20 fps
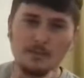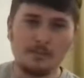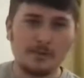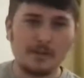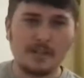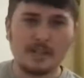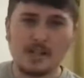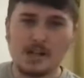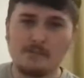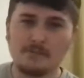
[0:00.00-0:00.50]

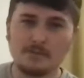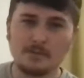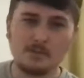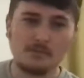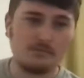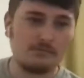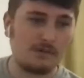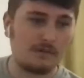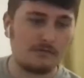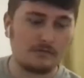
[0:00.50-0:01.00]
Pretty
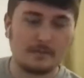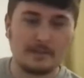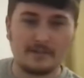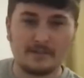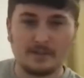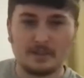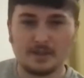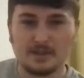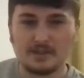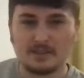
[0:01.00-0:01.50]
comfortable. Rotherham
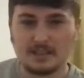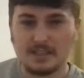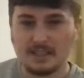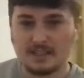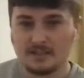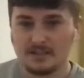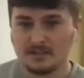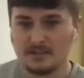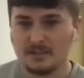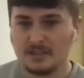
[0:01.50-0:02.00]
having a good
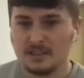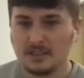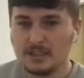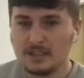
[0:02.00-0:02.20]
season.